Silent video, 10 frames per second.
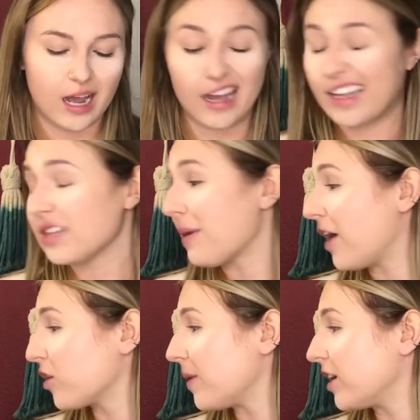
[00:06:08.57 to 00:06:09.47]
like the
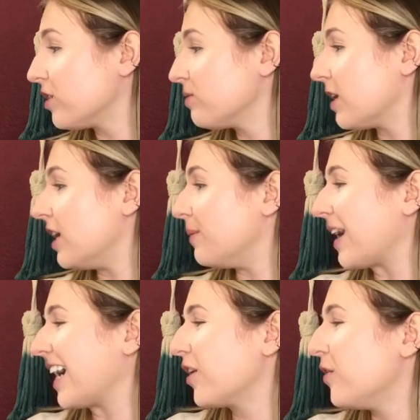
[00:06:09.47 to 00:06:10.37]
powder better.
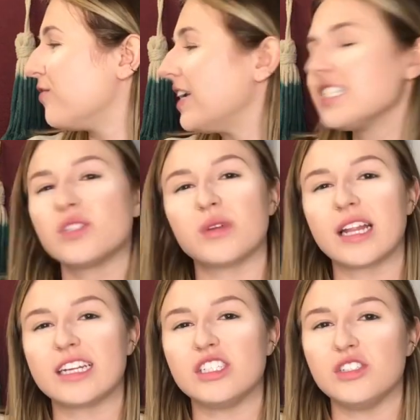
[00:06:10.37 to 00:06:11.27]
I kind of go in phases what
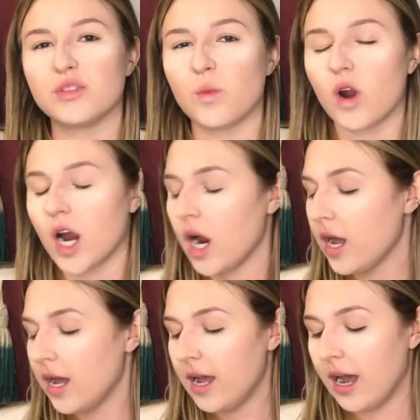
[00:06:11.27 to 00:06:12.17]
I like to use more.
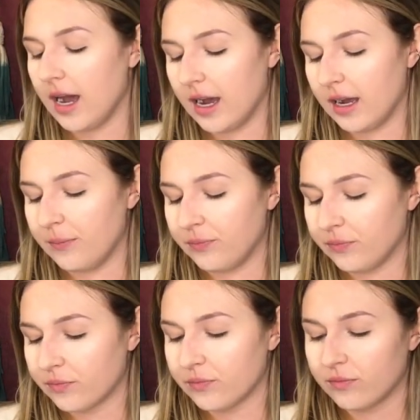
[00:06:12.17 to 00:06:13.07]

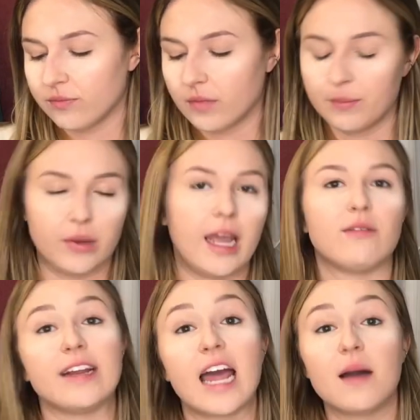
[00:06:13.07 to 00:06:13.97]
But yeah,
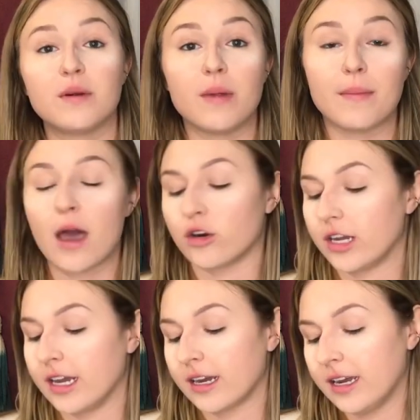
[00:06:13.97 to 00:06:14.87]
right now I'm on my powder
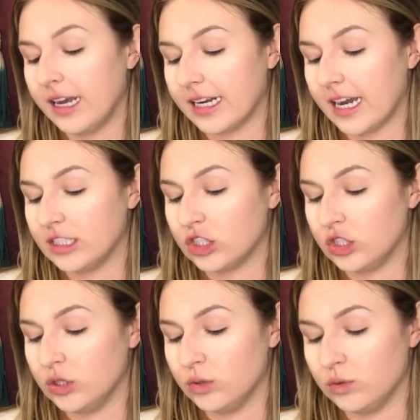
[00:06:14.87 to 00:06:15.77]
kick and I just
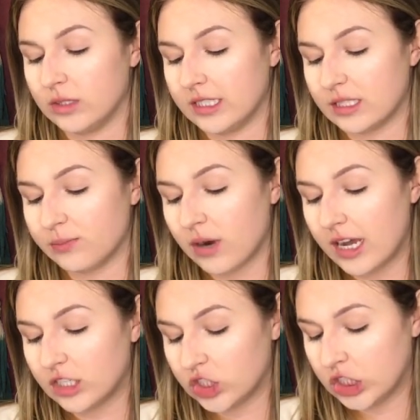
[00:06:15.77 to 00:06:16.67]
use this
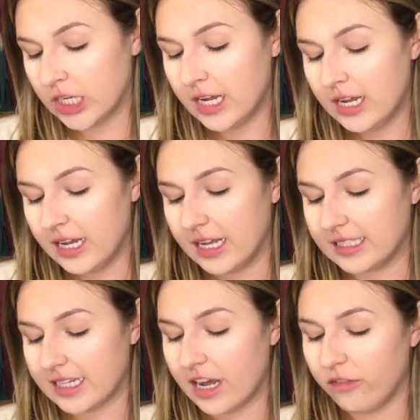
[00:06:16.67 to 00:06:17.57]
brush.
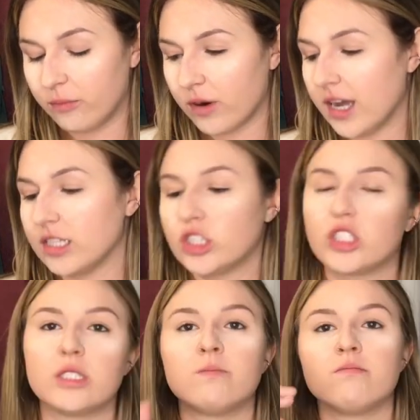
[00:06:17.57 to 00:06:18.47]
It's an e.l.f.
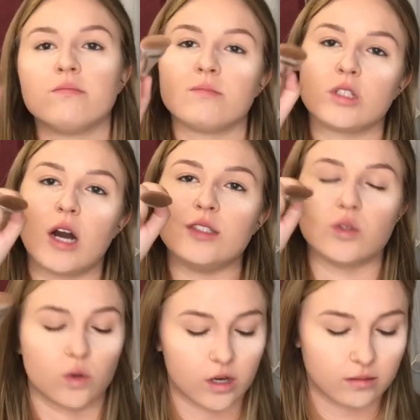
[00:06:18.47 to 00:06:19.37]
brush,
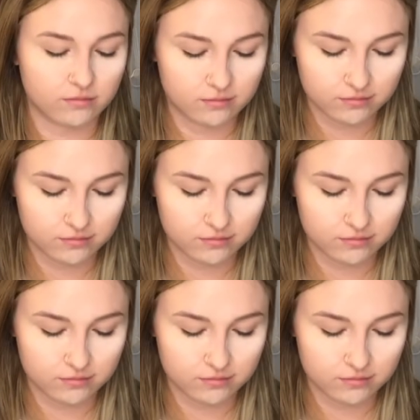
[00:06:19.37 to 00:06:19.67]
contour.